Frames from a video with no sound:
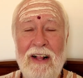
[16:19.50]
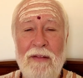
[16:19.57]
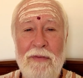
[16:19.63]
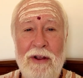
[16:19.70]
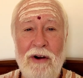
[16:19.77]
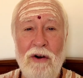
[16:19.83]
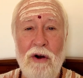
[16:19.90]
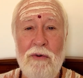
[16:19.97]

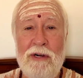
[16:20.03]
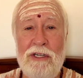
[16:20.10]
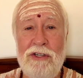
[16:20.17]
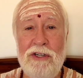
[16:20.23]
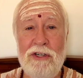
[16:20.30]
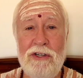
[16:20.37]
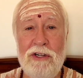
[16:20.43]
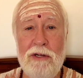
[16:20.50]
They're always
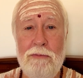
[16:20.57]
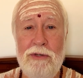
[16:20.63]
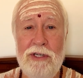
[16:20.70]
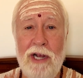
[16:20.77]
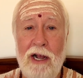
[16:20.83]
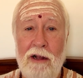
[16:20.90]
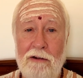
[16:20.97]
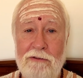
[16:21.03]
just
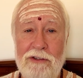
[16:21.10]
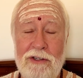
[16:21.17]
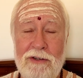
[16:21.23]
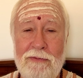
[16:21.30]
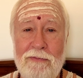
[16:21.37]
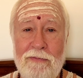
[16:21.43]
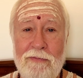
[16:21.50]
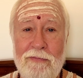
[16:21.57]

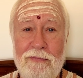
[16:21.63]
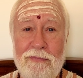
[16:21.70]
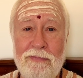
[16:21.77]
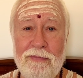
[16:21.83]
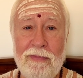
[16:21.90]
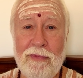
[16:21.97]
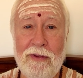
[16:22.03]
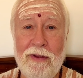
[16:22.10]
themselves.
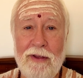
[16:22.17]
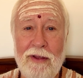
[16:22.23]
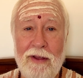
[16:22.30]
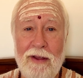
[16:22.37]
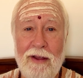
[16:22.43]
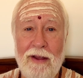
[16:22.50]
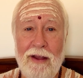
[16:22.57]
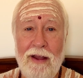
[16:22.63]

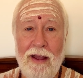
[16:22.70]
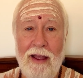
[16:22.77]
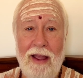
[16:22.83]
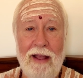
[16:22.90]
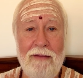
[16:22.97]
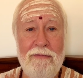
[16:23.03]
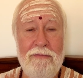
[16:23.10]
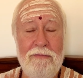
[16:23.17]

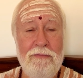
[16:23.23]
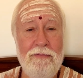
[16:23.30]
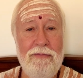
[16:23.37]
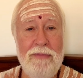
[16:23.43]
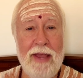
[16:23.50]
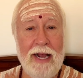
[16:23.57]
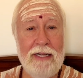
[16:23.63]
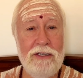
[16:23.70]
And
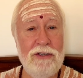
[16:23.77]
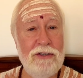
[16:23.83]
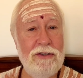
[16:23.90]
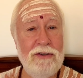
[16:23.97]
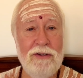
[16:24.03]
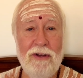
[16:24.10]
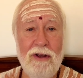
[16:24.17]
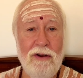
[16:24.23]

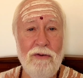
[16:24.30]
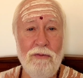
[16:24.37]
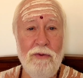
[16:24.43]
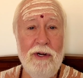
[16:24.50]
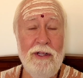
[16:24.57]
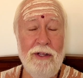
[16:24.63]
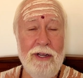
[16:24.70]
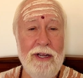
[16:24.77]
that's
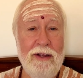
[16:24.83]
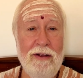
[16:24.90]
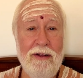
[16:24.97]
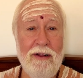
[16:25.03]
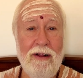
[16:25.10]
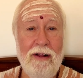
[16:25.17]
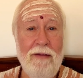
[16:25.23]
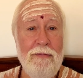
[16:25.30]
really
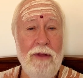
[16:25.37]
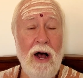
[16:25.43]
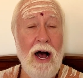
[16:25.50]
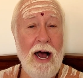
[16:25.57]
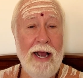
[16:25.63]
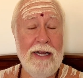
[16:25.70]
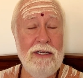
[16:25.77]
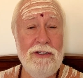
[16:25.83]
the
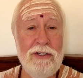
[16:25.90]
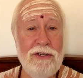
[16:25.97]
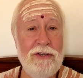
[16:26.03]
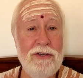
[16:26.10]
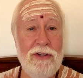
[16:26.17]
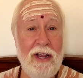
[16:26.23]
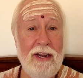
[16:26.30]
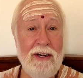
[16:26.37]
highest
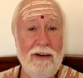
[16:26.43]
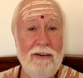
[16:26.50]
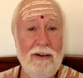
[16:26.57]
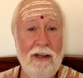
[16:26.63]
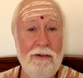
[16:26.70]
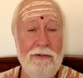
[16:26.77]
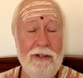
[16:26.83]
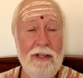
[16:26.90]
state
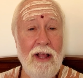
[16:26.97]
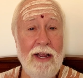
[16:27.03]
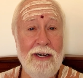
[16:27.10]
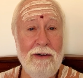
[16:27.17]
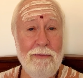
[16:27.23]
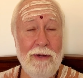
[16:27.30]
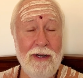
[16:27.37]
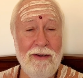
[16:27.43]
of
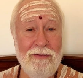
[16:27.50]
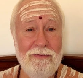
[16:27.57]
enlightenment.